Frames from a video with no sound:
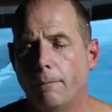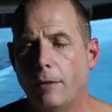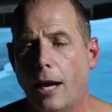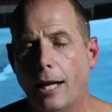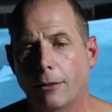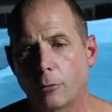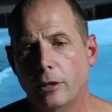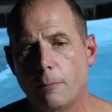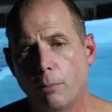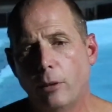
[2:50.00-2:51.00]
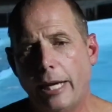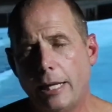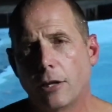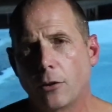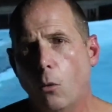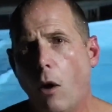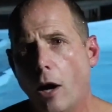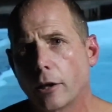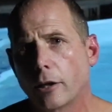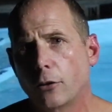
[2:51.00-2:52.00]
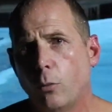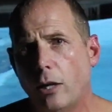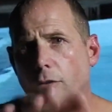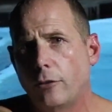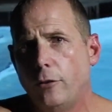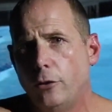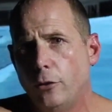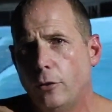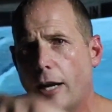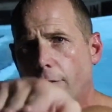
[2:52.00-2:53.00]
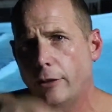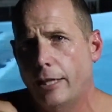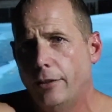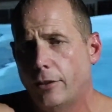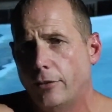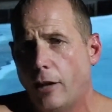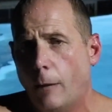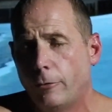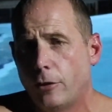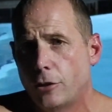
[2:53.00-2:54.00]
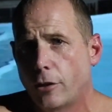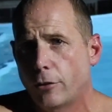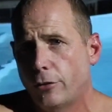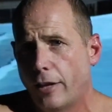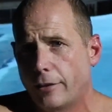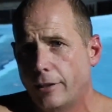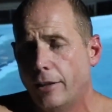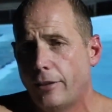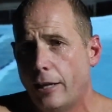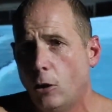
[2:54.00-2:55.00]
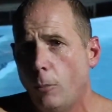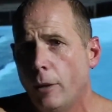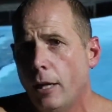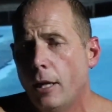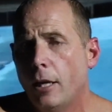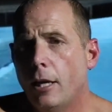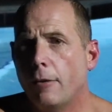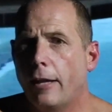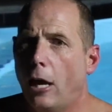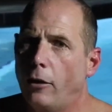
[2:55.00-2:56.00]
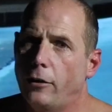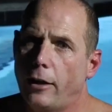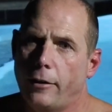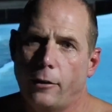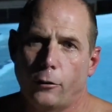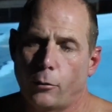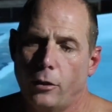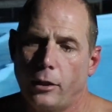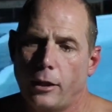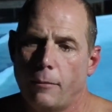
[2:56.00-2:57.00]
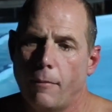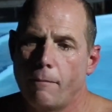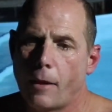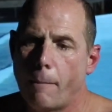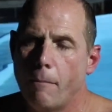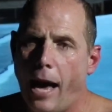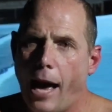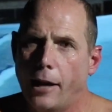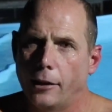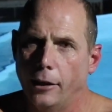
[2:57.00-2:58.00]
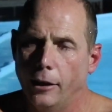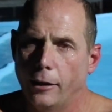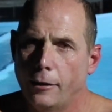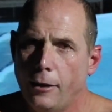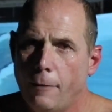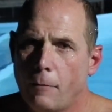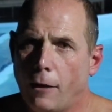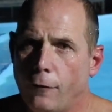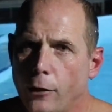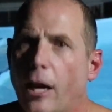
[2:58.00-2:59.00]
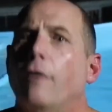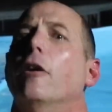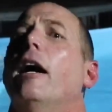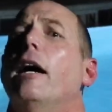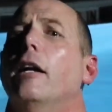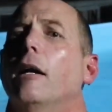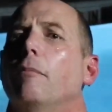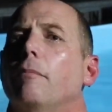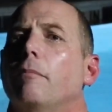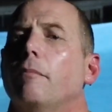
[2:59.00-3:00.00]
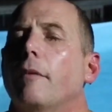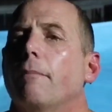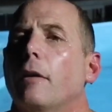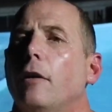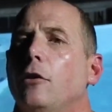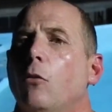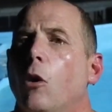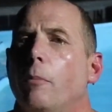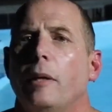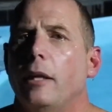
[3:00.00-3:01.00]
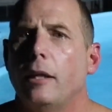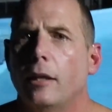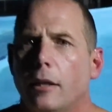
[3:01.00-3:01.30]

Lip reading: not really plane on the water as well as if you do have your hands on top of each other, so that does help. Now it doesn't really matter if you have your head up, because you won't be